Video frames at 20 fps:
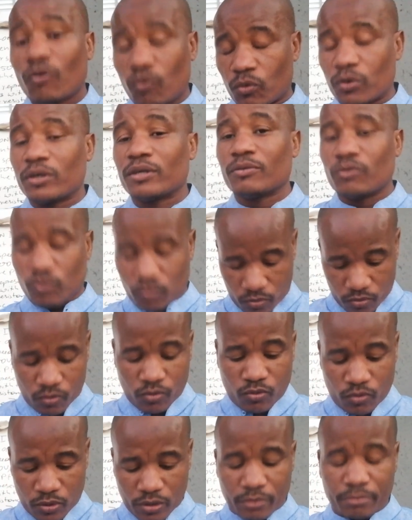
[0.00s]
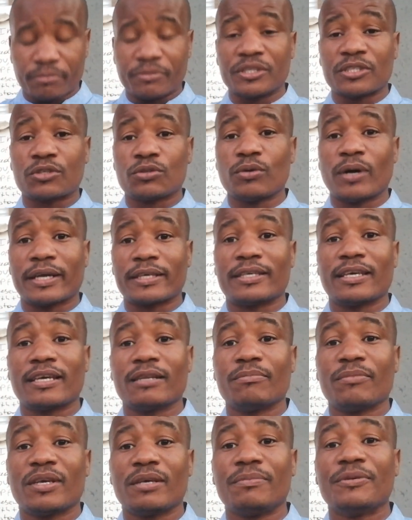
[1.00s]
We'll meet you
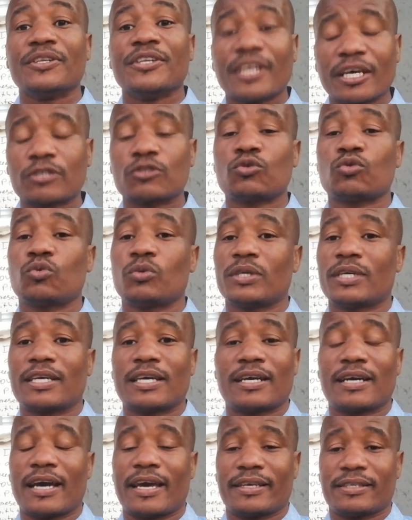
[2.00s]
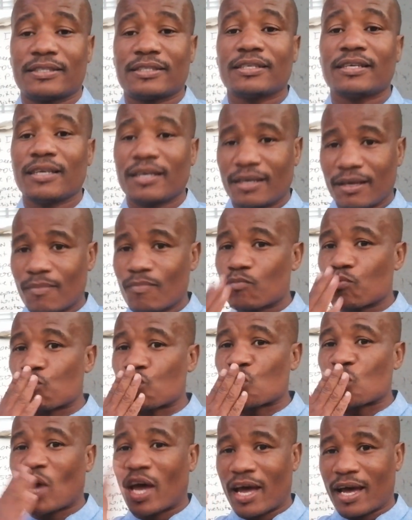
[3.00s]
again maybe next week, guys.
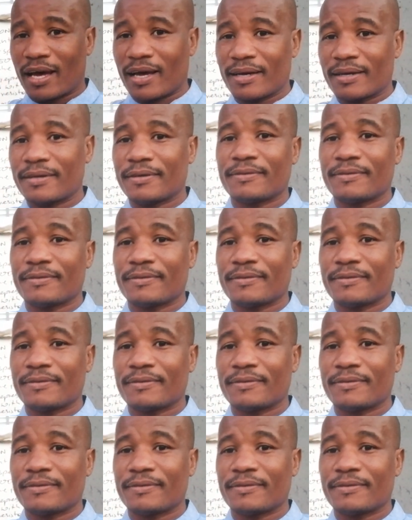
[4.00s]
Mwah.